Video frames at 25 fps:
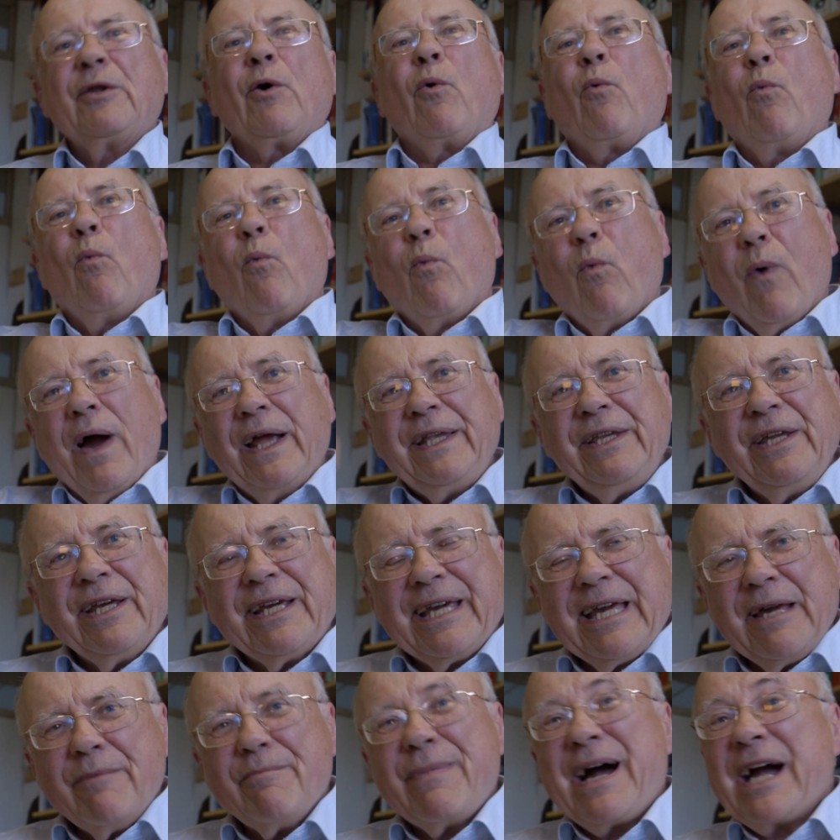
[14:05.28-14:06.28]
that when you
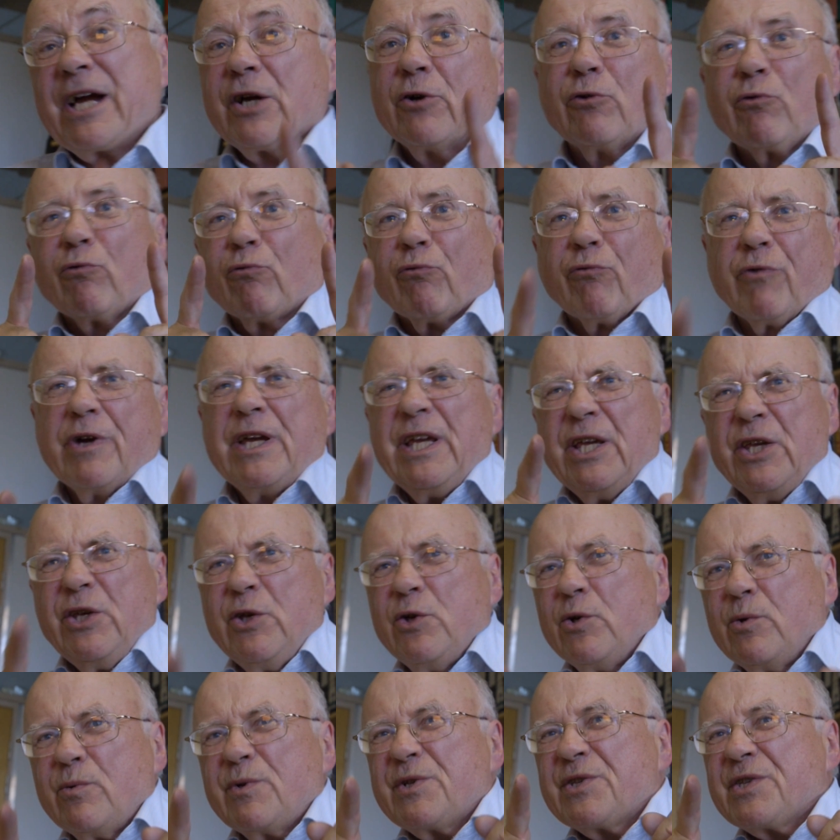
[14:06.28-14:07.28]
get back and
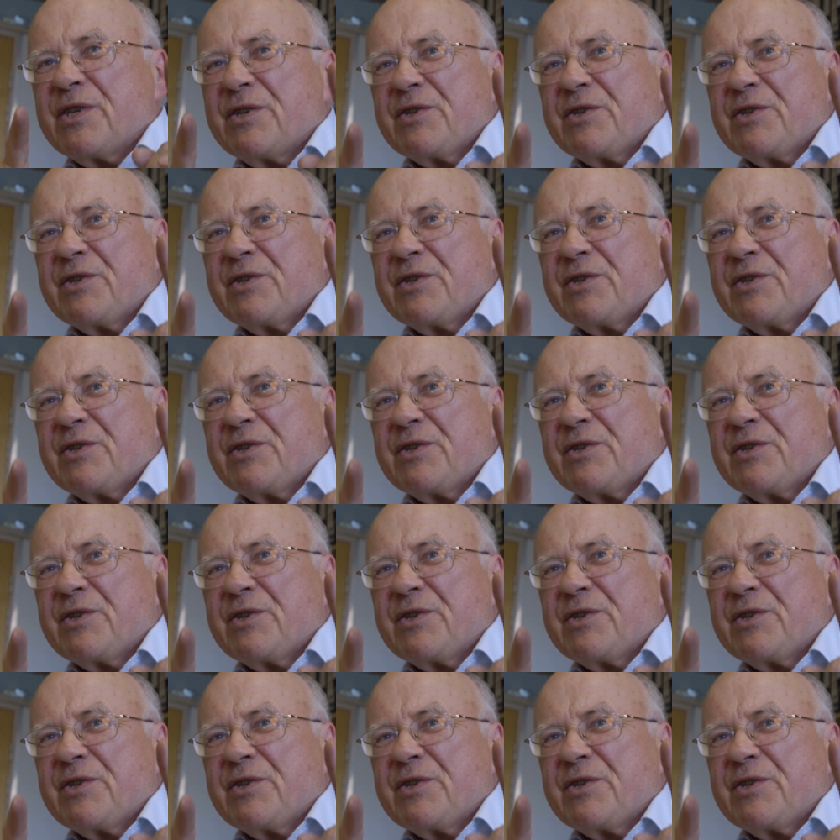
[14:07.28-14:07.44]
reuse